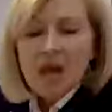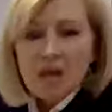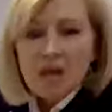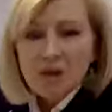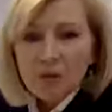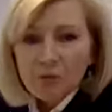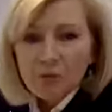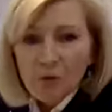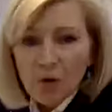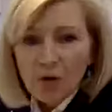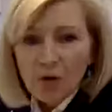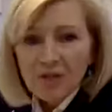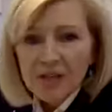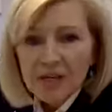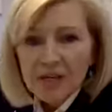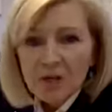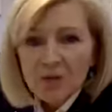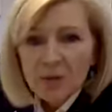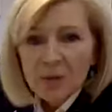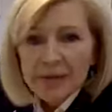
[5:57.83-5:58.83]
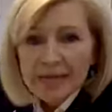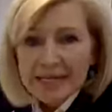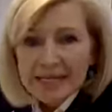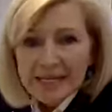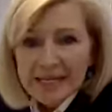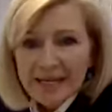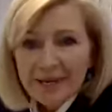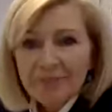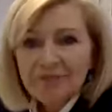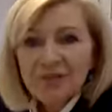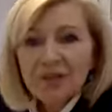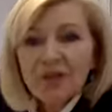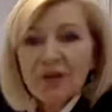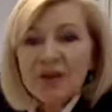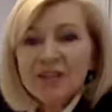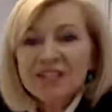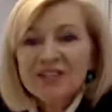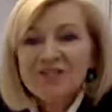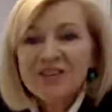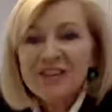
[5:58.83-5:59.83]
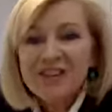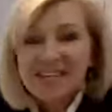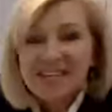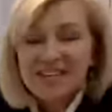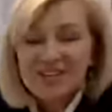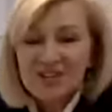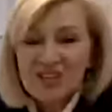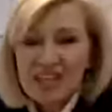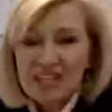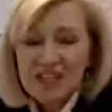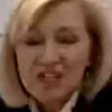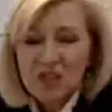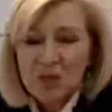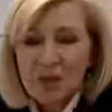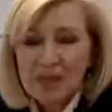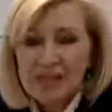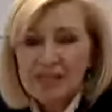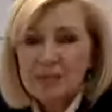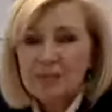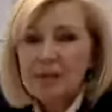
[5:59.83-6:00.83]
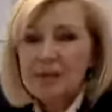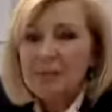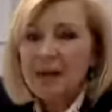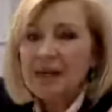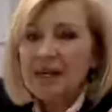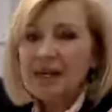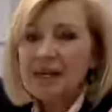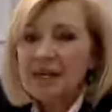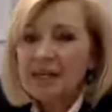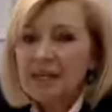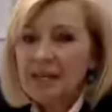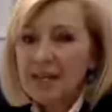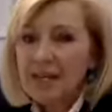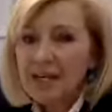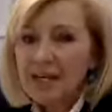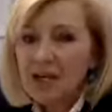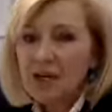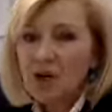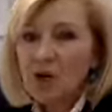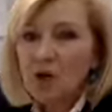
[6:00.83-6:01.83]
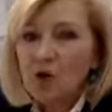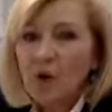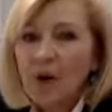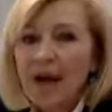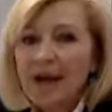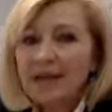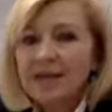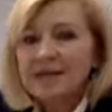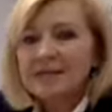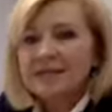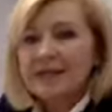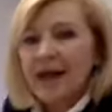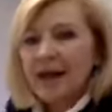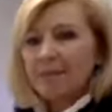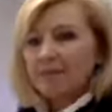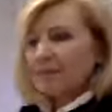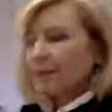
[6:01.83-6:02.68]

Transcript: The fourth ingredient, for those of you that have just joined us, we're making keto crackers. And